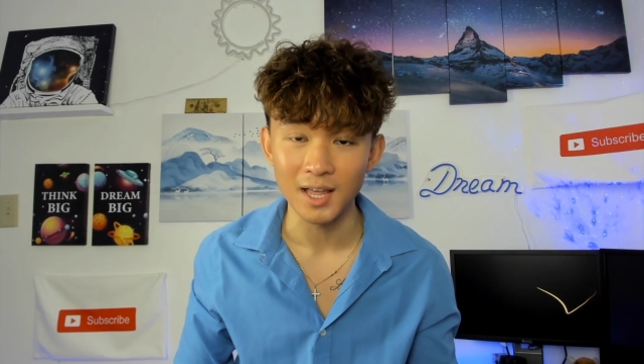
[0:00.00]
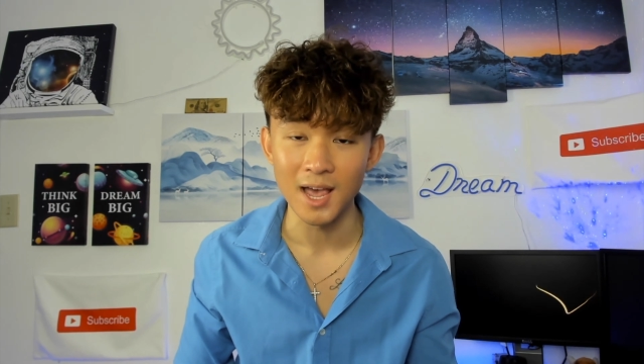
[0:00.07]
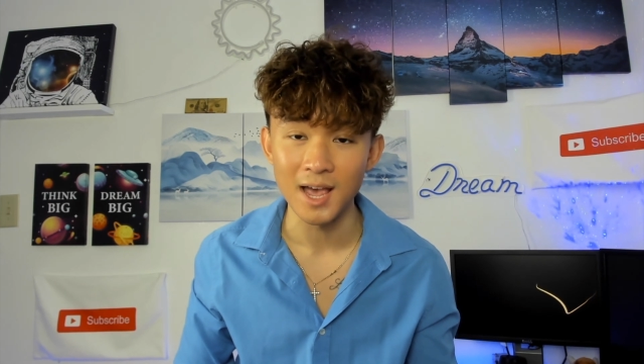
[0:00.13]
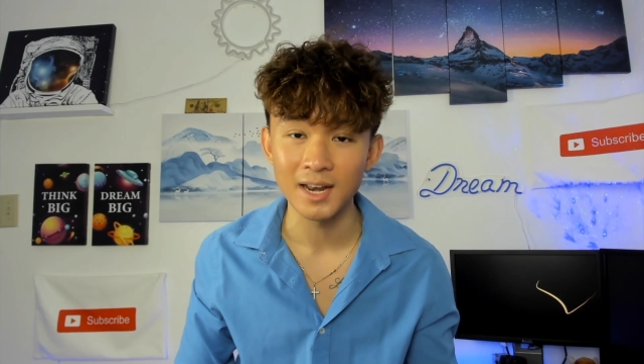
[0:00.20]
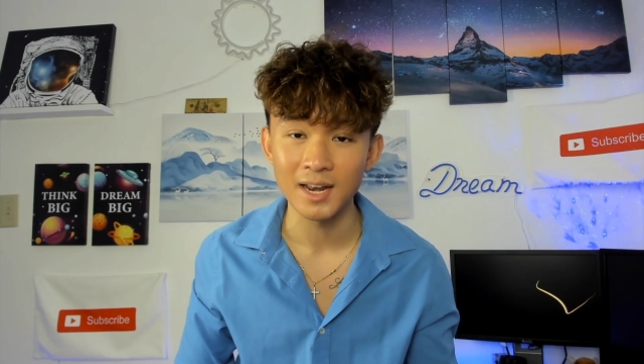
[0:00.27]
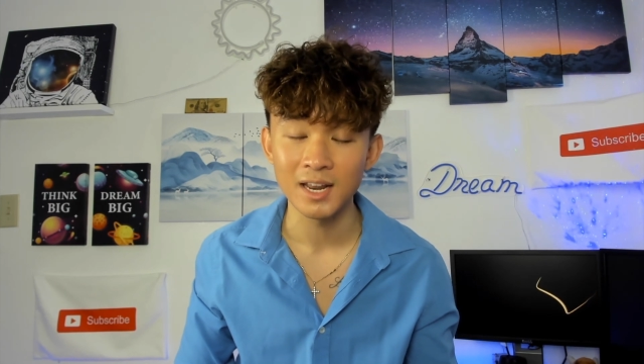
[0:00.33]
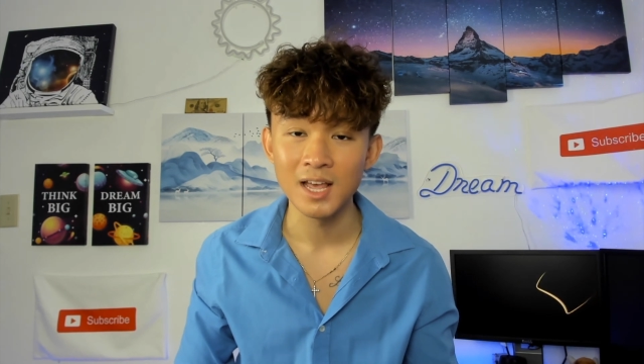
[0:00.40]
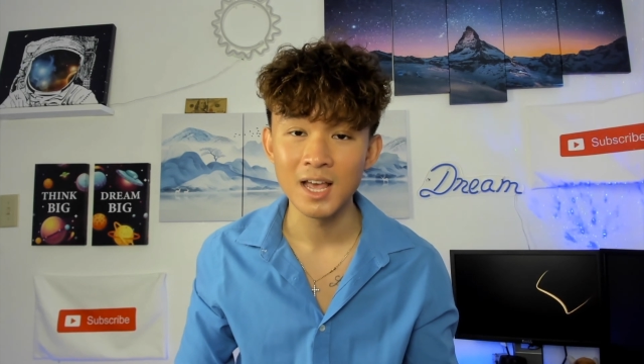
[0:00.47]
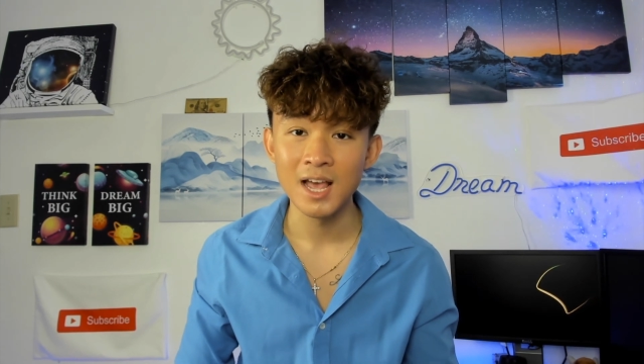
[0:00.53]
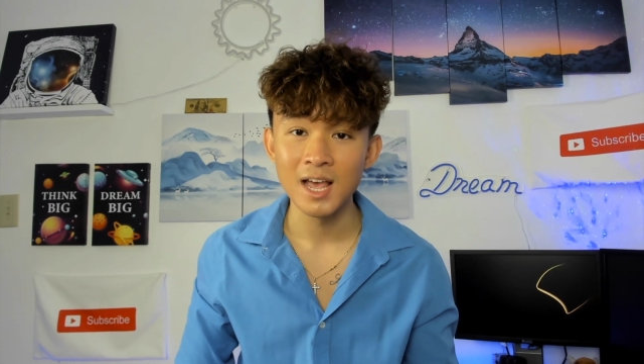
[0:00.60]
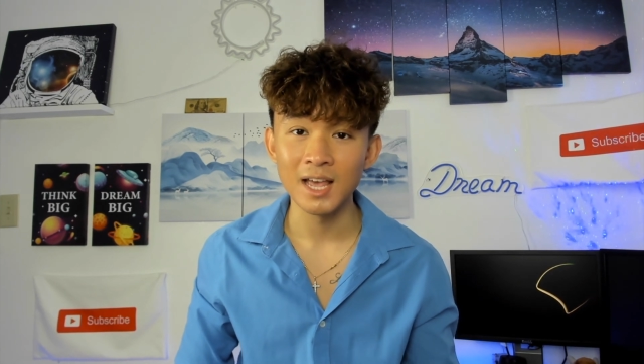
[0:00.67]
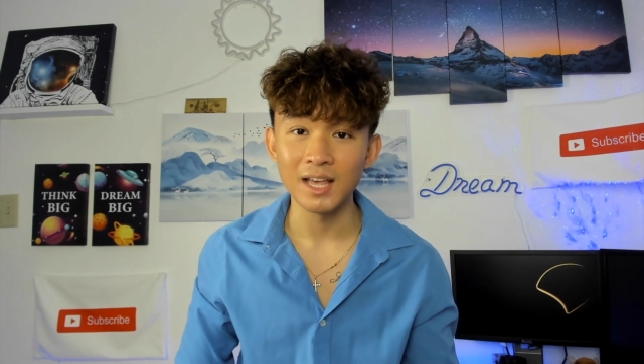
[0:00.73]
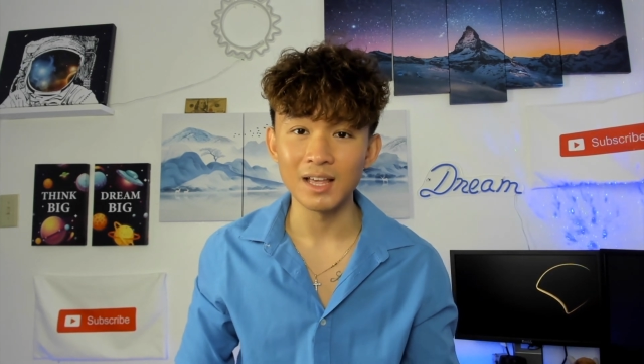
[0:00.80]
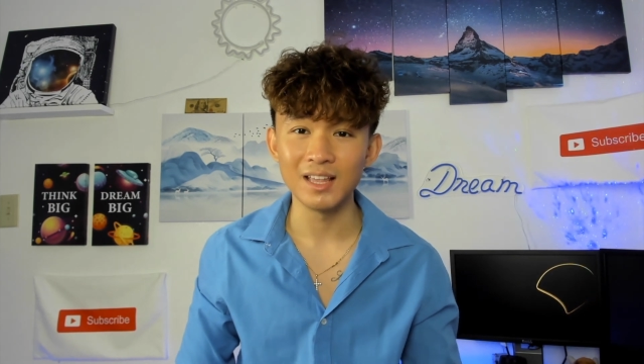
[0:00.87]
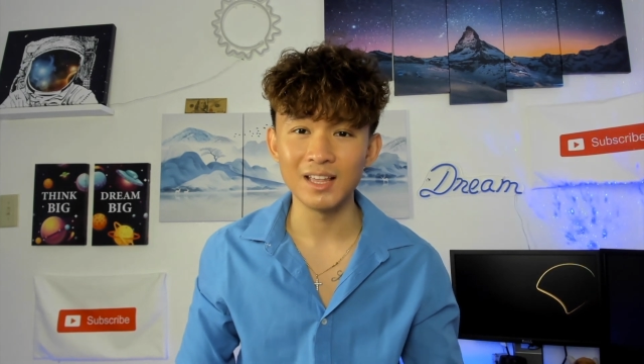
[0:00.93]
And
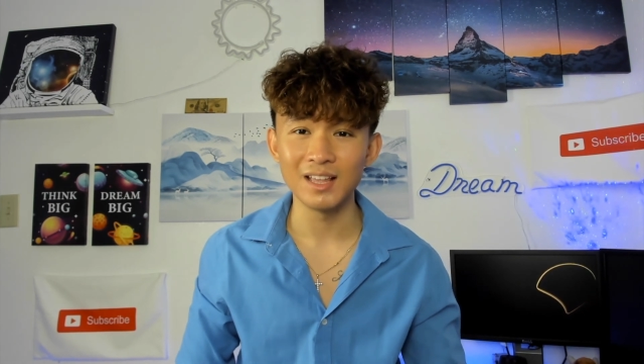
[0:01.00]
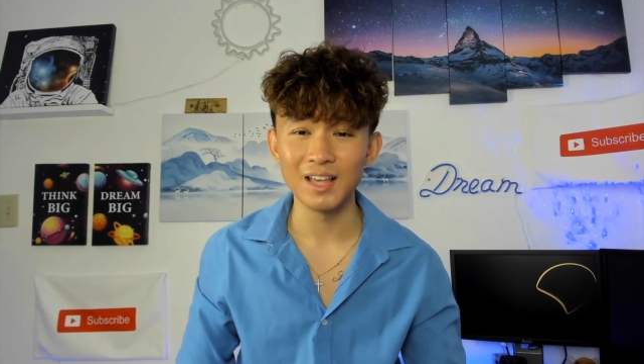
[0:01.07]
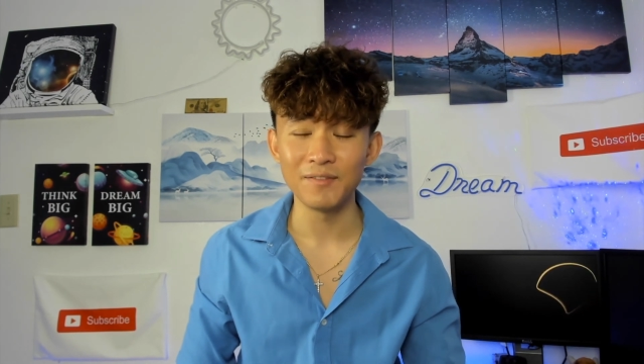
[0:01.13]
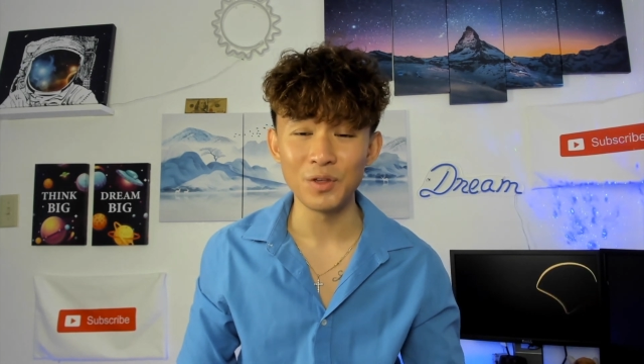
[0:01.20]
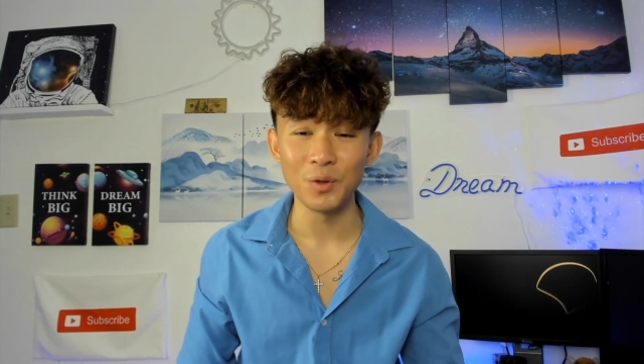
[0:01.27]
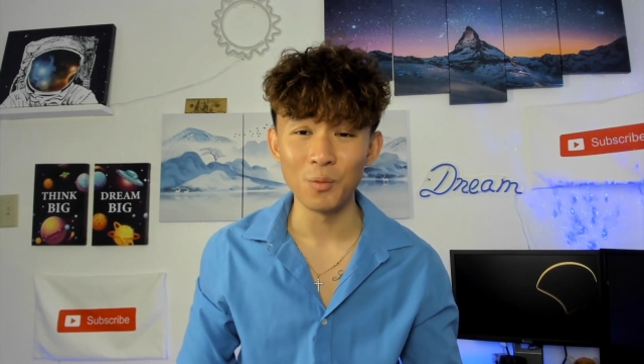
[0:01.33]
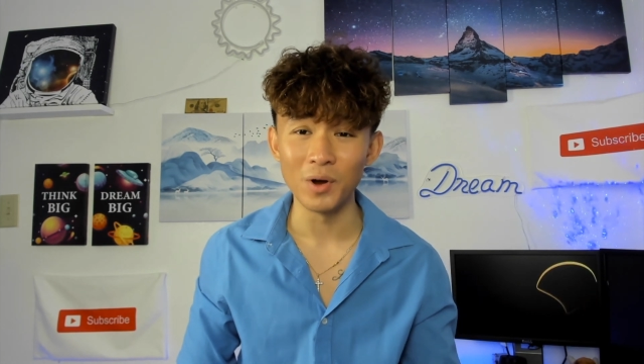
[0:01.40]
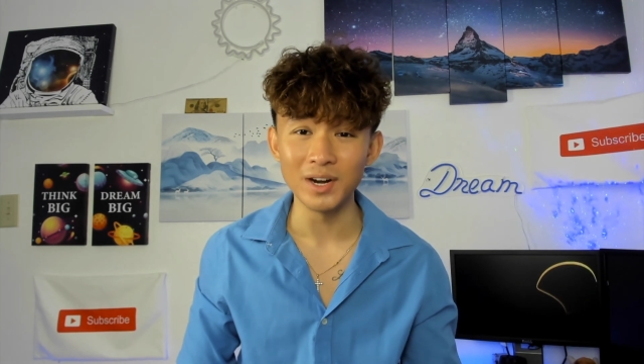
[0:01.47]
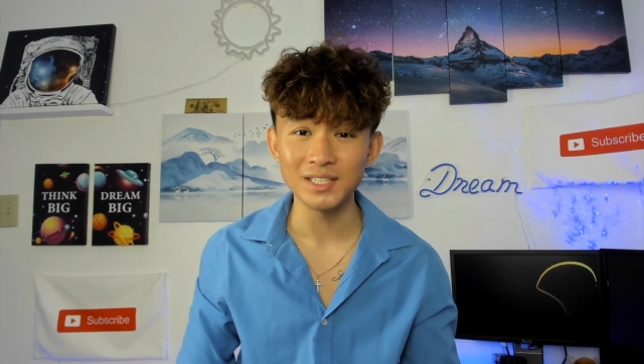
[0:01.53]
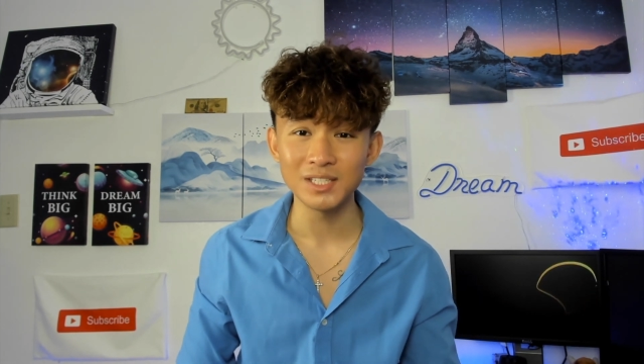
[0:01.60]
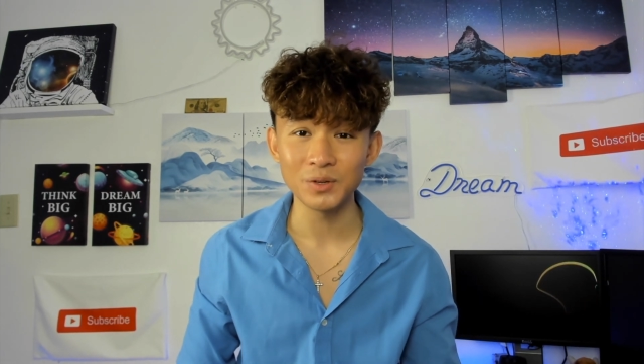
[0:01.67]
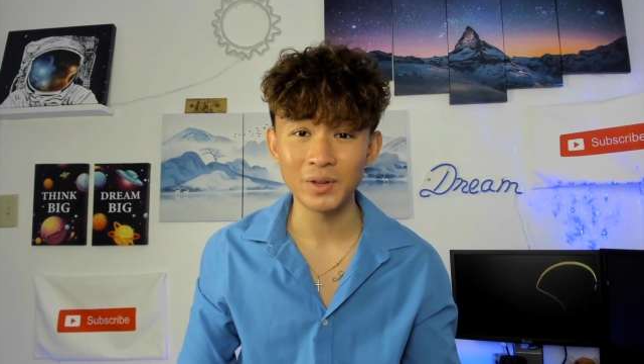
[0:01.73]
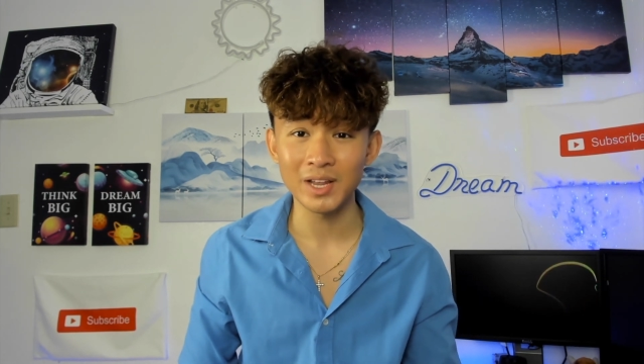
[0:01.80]
if he wanted to,